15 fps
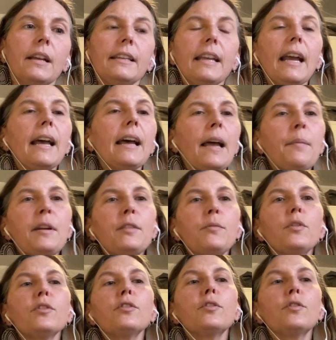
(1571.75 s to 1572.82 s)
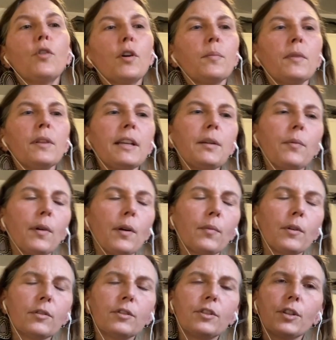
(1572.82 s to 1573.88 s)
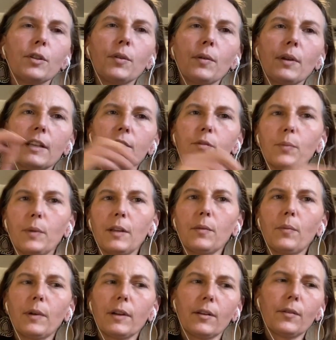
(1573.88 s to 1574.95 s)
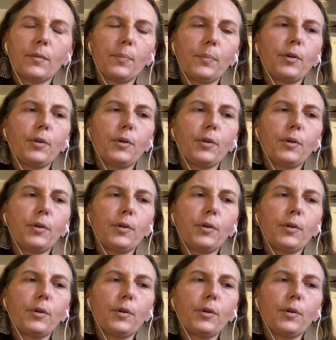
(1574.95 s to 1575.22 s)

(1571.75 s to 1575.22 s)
Yeah, I mean, normally what we'll do is we will